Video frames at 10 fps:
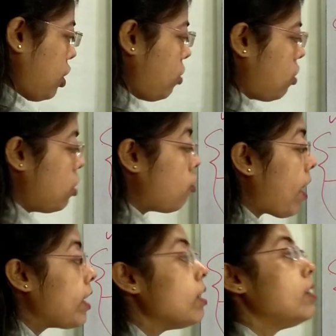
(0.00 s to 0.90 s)
just
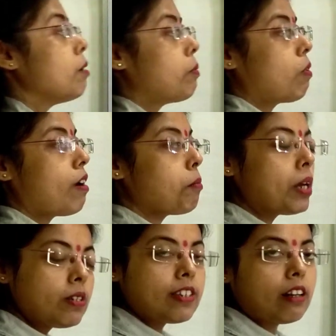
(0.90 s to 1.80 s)
write down the program
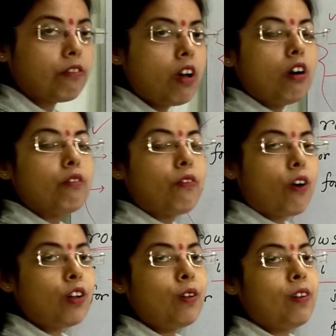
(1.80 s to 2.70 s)
itself
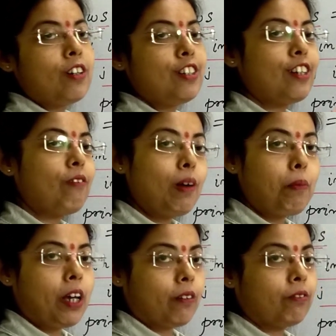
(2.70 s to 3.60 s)
for
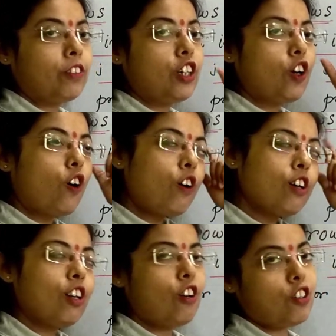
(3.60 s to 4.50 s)
developing your
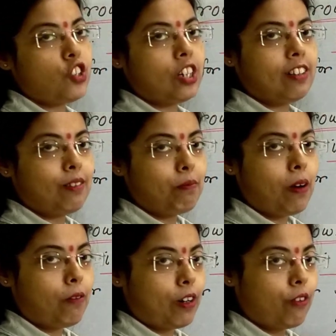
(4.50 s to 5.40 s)
logical
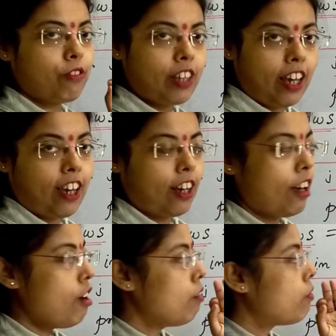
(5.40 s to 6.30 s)
power of
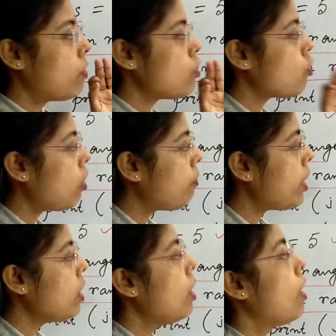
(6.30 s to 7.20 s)
thinking, for
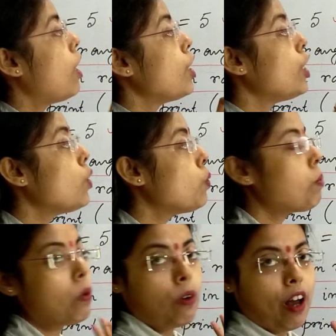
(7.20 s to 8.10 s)
solving a new
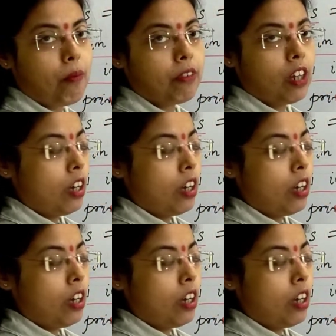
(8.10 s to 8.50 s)
program.